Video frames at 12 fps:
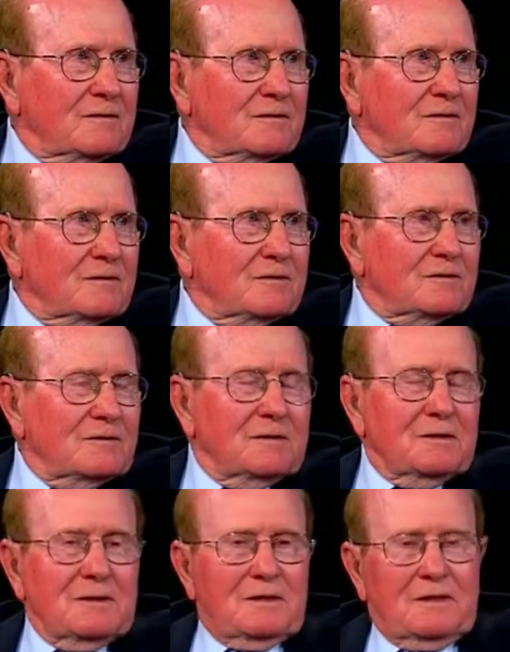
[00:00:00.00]
Mm-hmm.
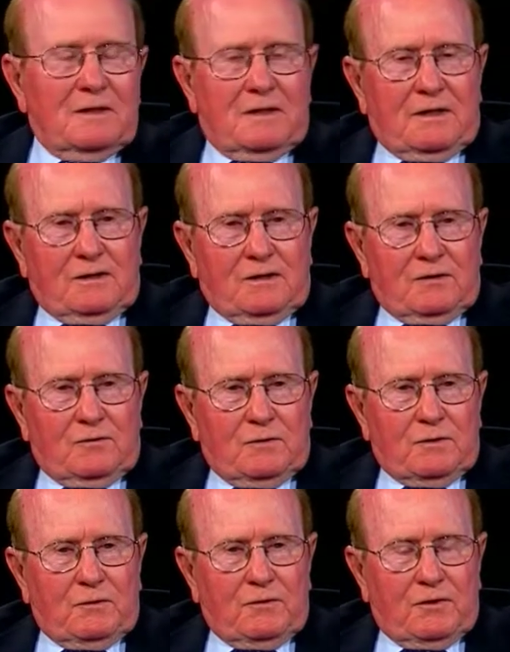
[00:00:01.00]
And uh,
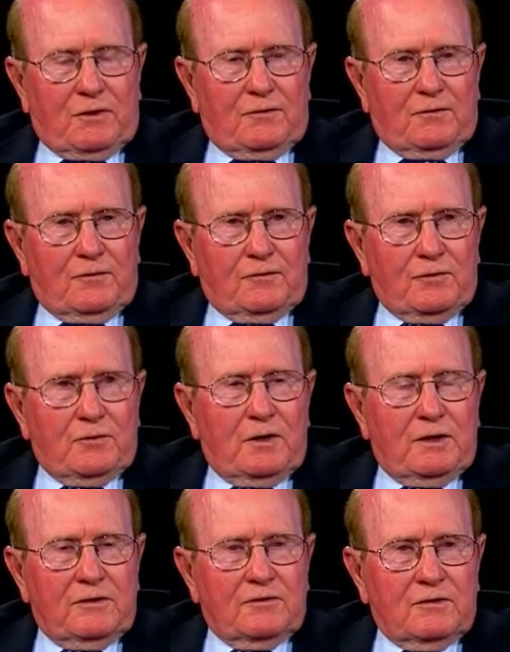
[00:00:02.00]
we were there for a few
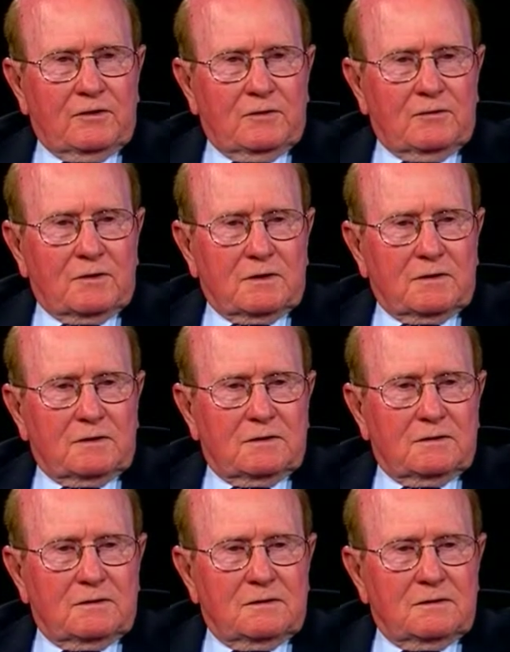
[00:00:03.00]
days, and then we
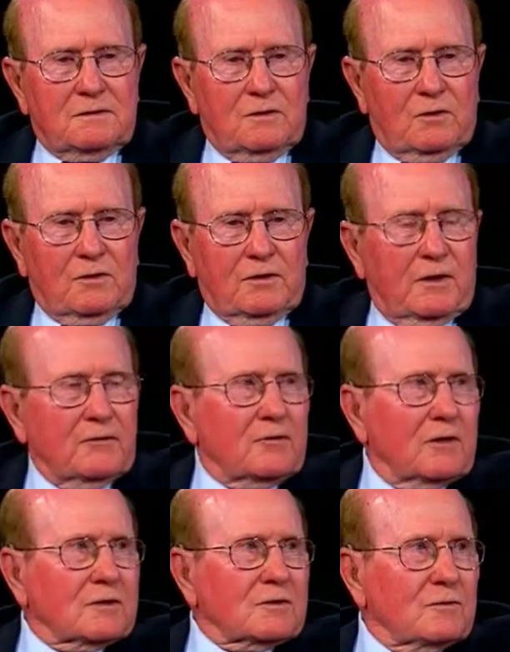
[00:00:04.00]
loaded on
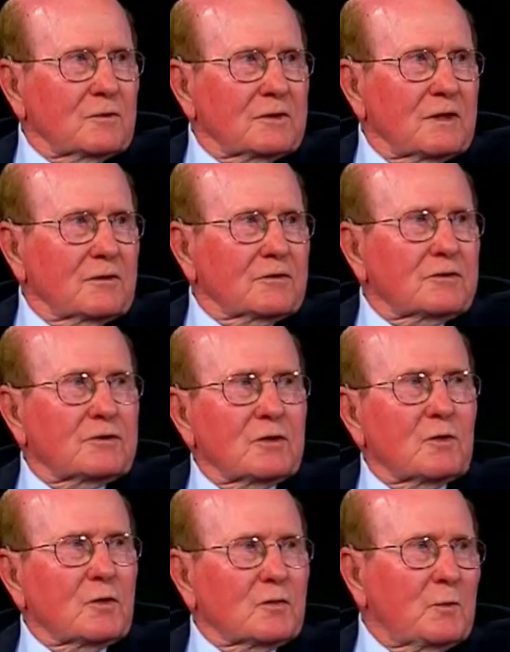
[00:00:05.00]
trucks and went down to
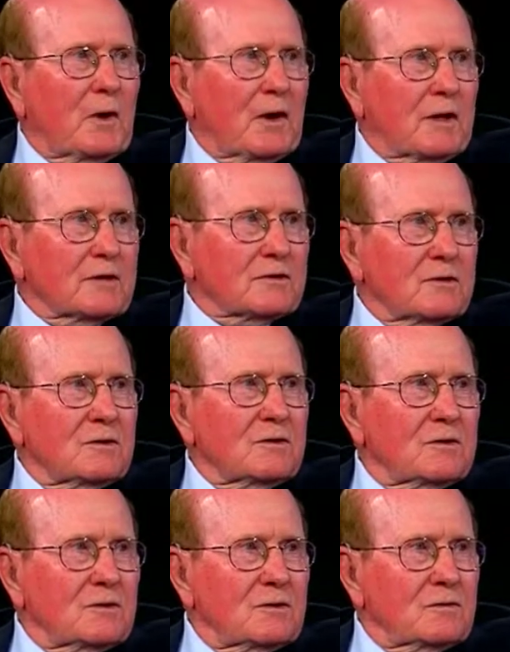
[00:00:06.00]
Tidworth Barracks,
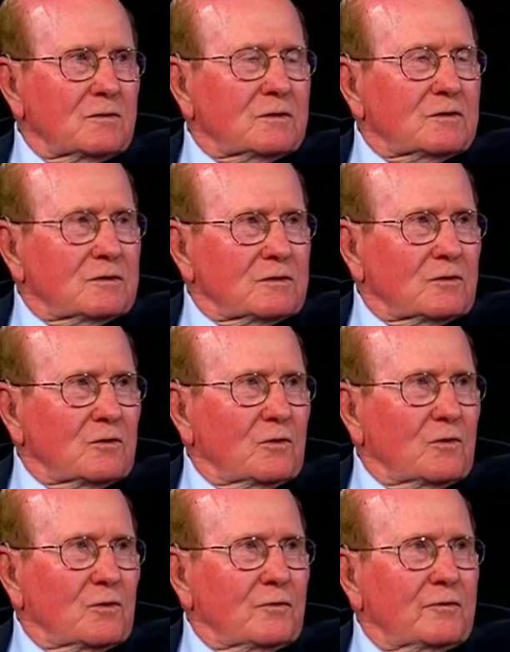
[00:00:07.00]
which is an
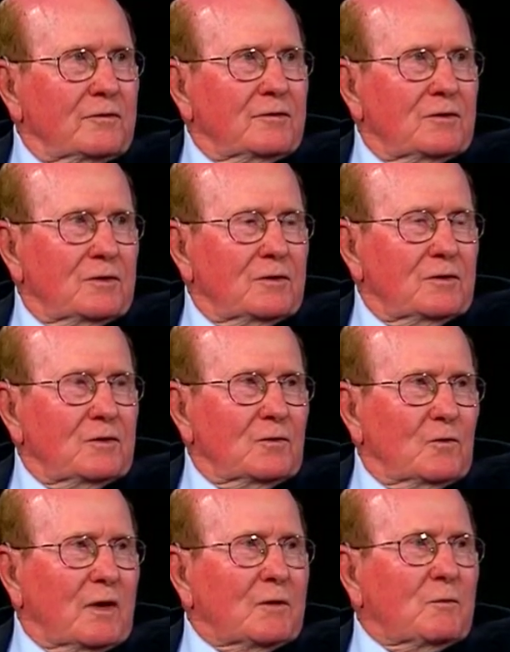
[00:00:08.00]
old,
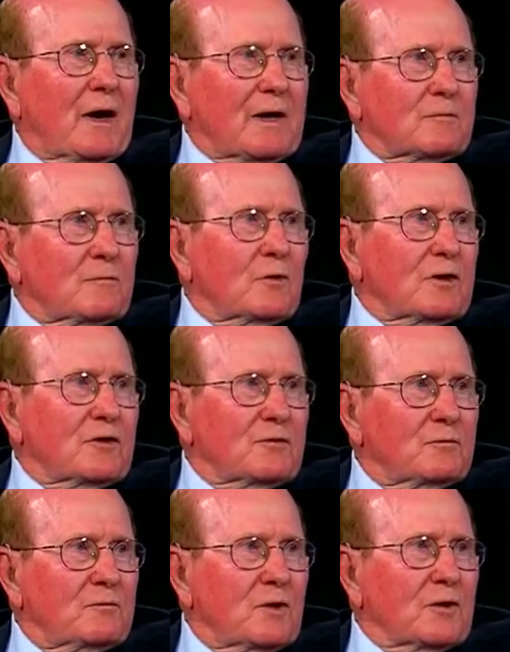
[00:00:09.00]
way back British
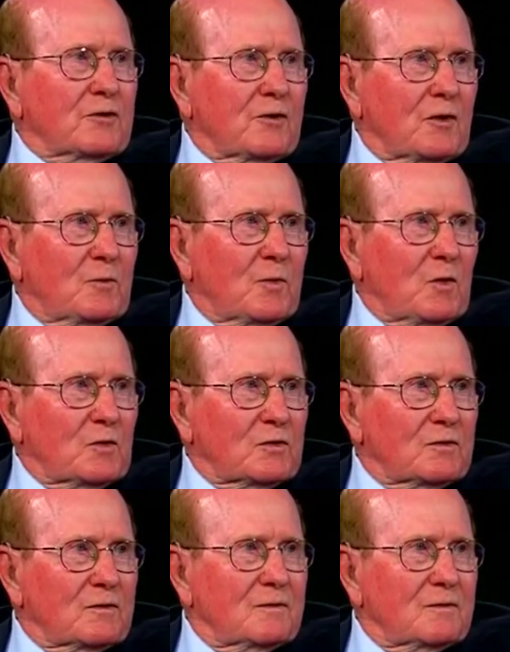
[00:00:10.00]
military post.